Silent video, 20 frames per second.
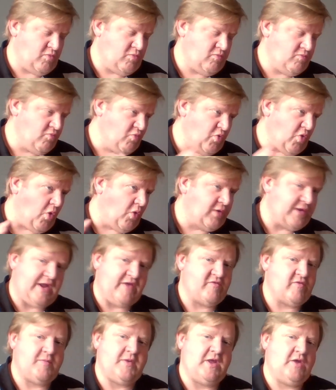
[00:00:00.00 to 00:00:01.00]
will only
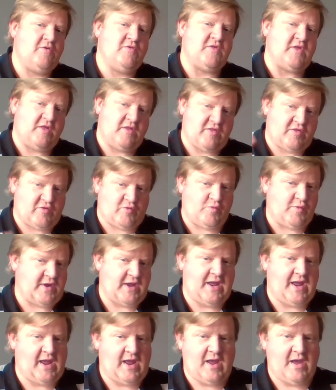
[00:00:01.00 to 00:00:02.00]
ever be using
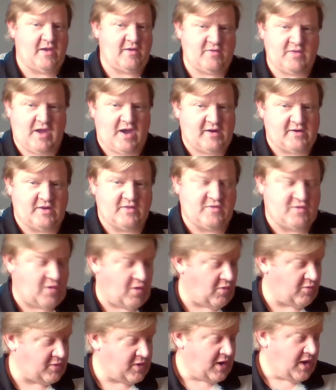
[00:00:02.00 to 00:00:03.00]
3 on its
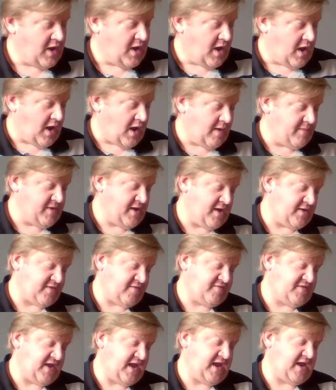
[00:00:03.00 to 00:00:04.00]
own because
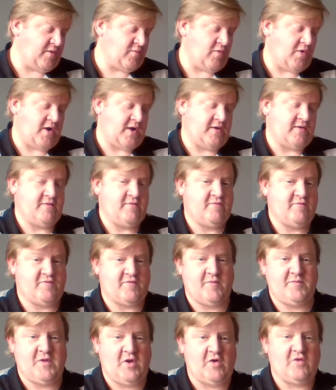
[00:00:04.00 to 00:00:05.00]
I've taken one
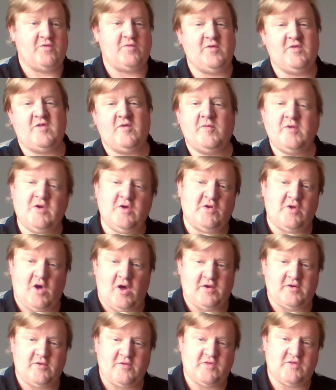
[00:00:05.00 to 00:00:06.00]
from the Ultramarine, something called
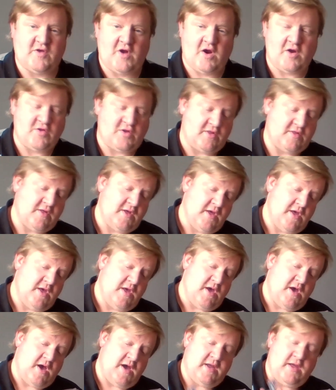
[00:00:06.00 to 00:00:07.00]
Honored Sergeant.
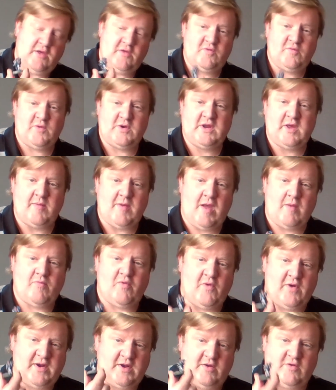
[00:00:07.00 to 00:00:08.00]
You use 1 command
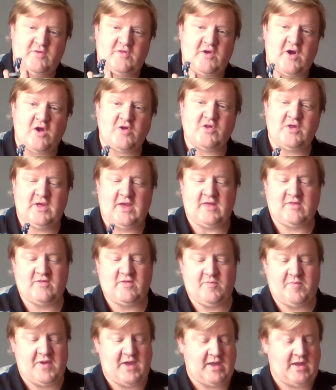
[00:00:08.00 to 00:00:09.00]
point, and your sergeant gets
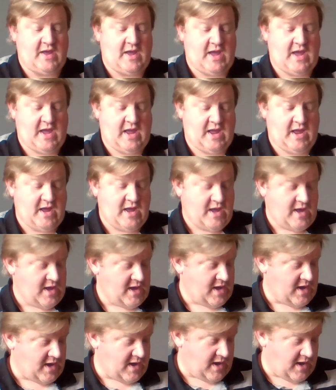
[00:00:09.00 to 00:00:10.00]
to pick a
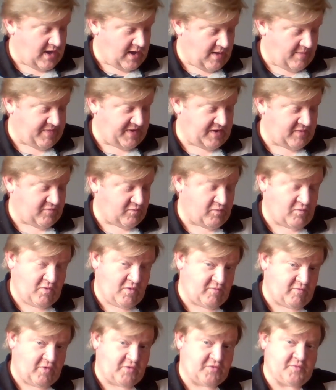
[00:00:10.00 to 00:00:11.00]
bit of
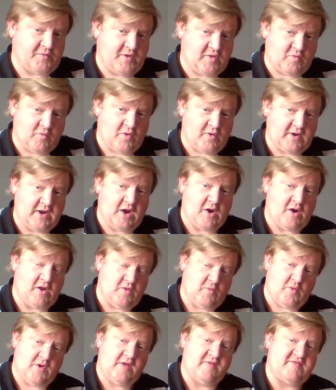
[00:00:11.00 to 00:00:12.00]
Ultramarines war gear, and
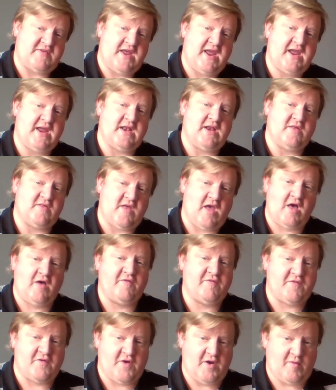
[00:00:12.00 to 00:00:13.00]
the one I've taken is
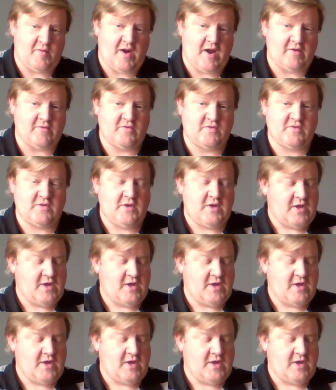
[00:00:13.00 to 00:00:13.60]
Hellfury rounds.